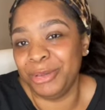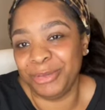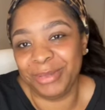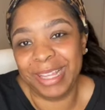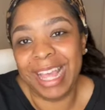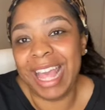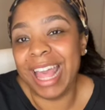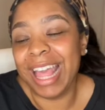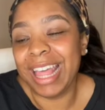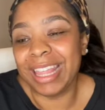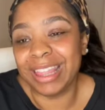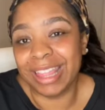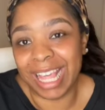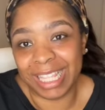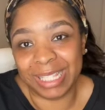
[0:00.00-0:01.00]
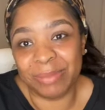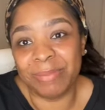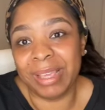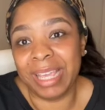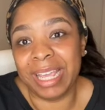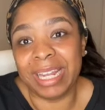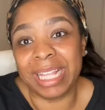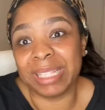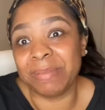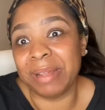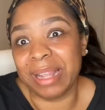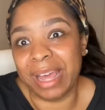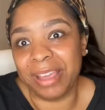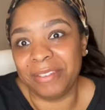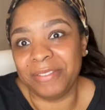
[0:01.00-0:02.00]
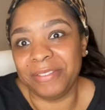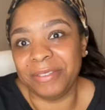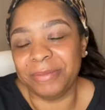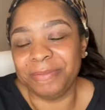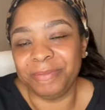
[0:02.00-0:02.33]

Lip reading: you that's me and that's my life.